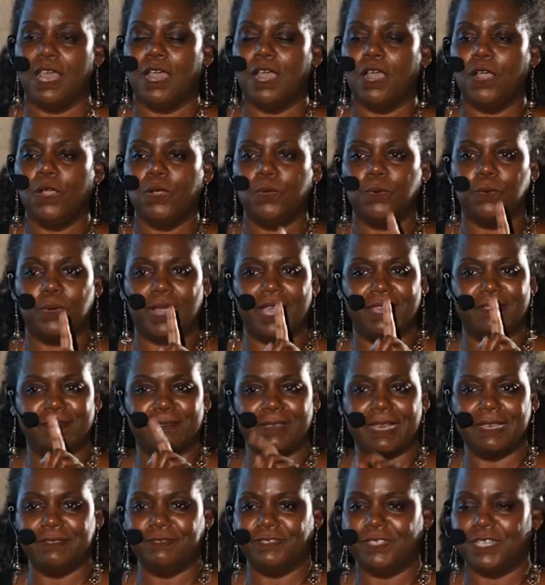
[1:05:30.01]
Oh, I,
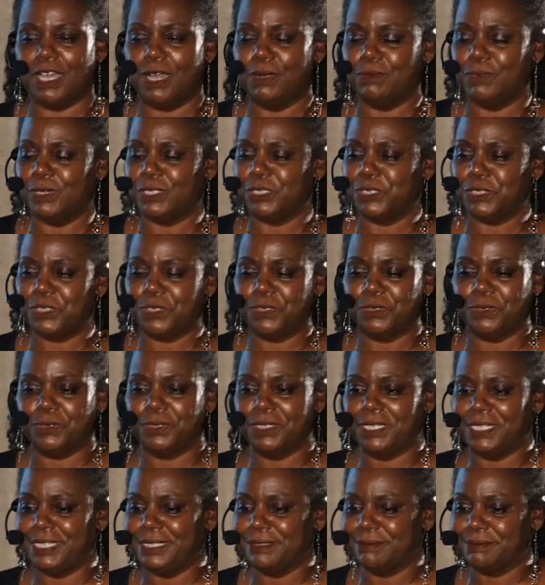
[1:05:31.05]
I forgot one
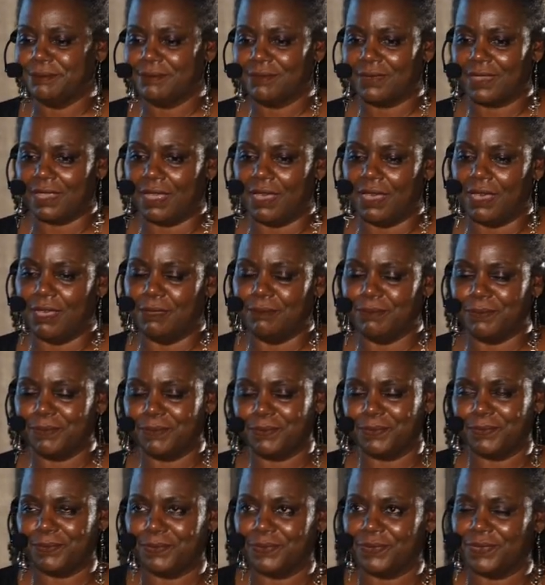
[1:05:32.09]
story. Um,
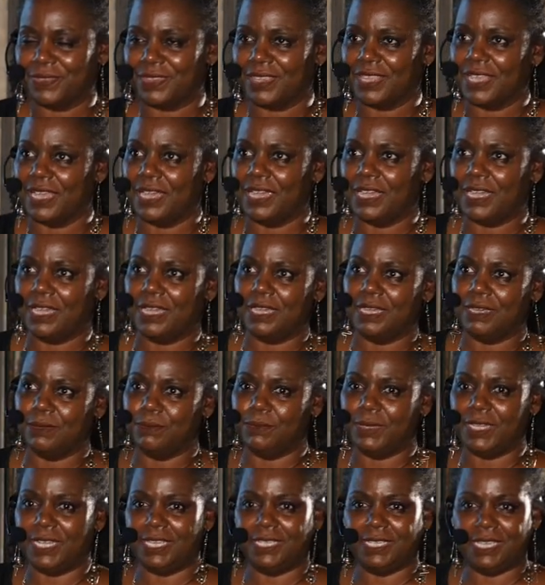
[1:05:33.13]

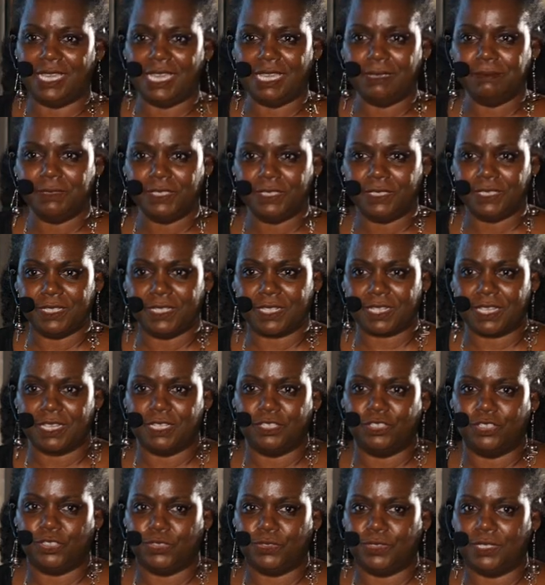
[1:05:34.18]
when I came to this
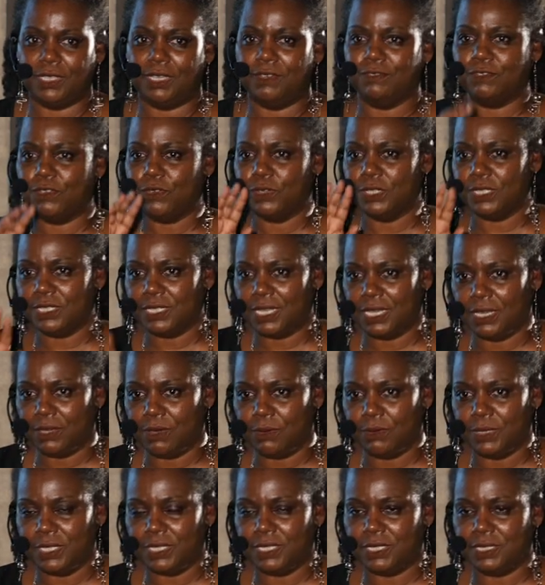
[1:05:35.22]
country, of course, I
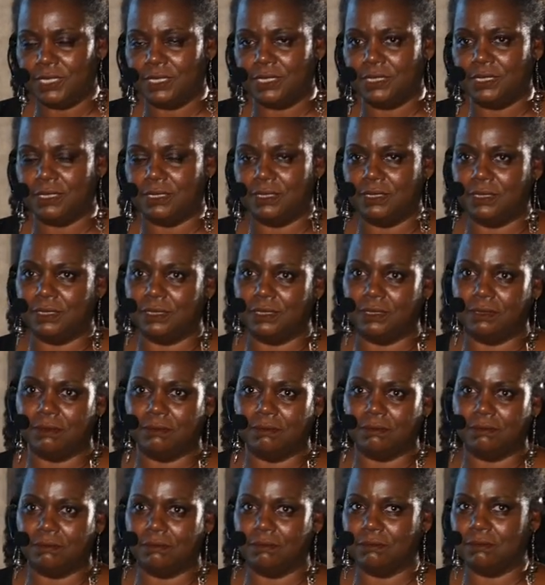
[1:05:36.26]
always
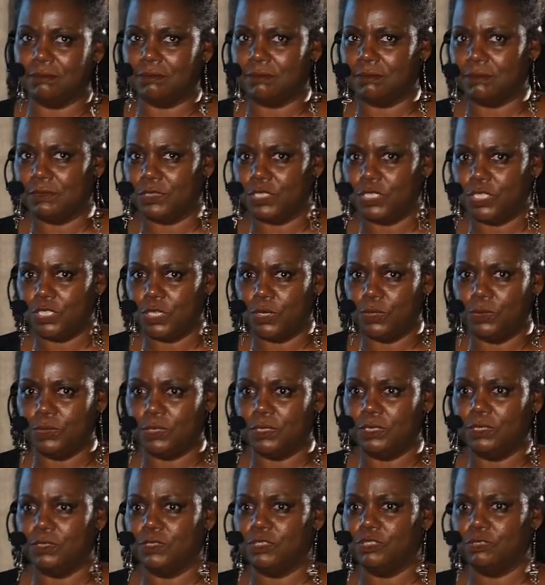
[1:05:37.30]
sewed
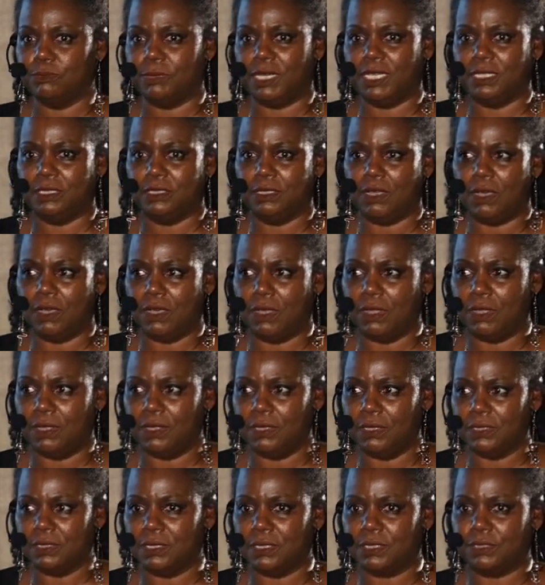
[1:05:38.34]
clothes for my
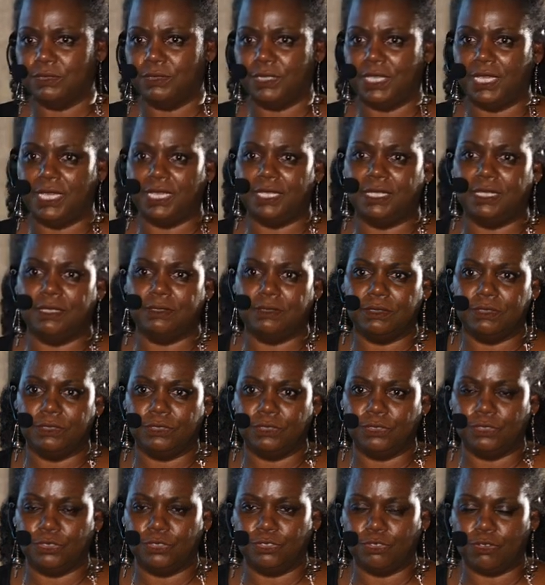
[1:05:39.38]
dolls, created,
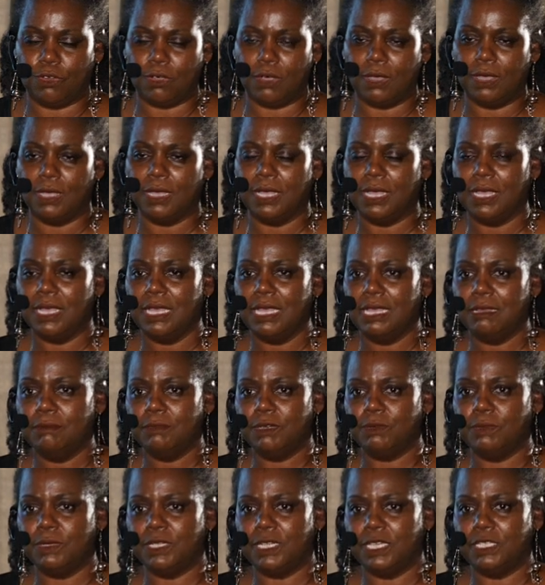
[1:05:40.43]
draw.
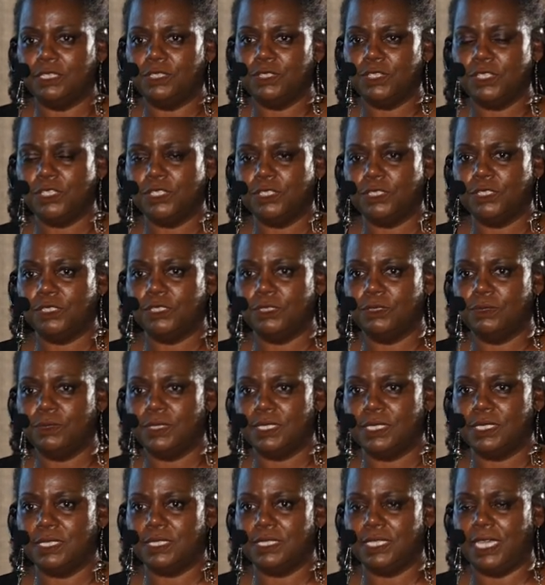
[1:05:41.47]
But what I used to do
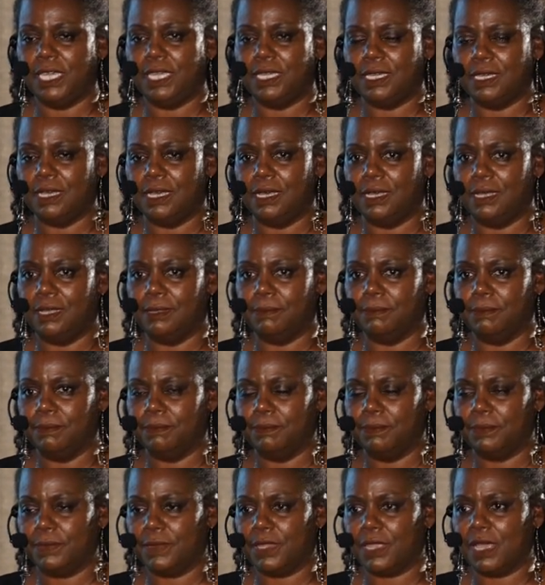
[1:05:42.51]
was take um,
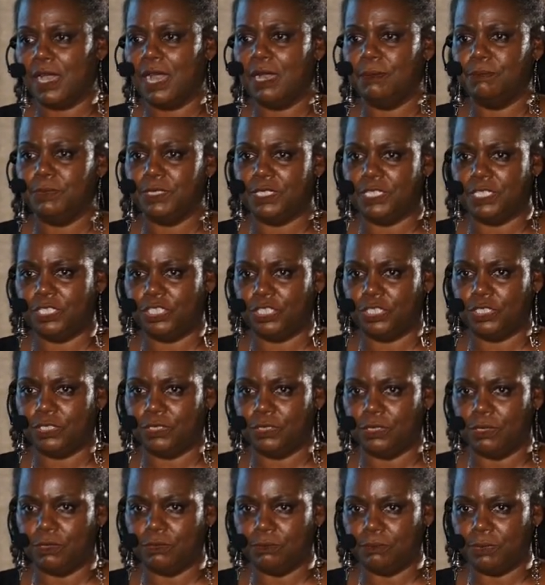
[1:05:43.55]
composition
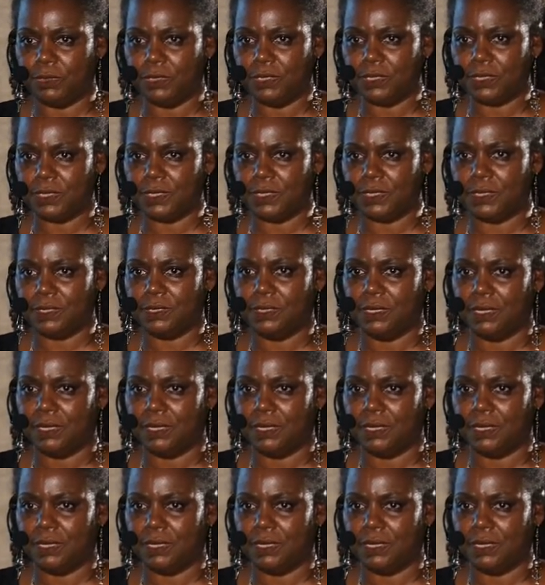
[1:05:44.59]
notebooks,